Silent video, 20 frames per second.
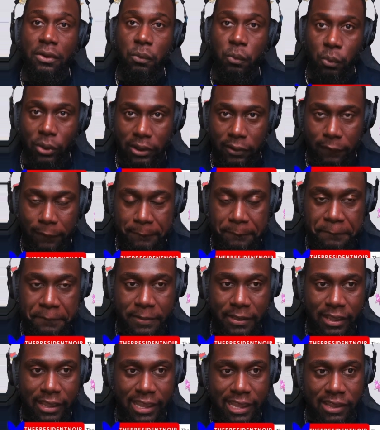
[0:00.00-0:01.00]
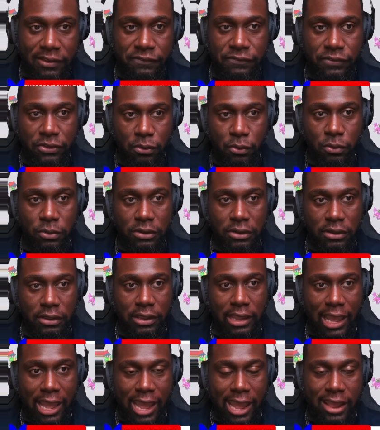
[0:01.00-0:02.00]
Well, if you
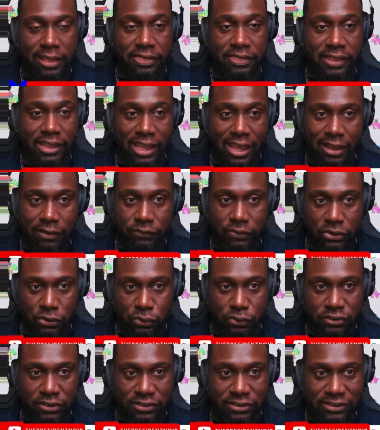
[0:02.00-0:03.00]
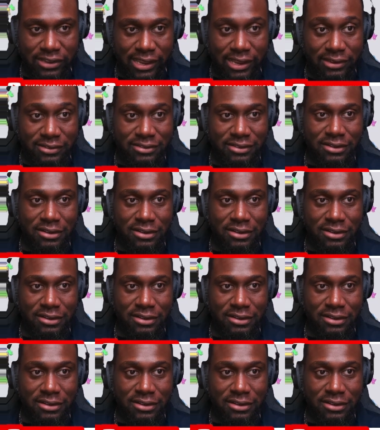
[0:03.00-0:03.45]
look at the evolution text,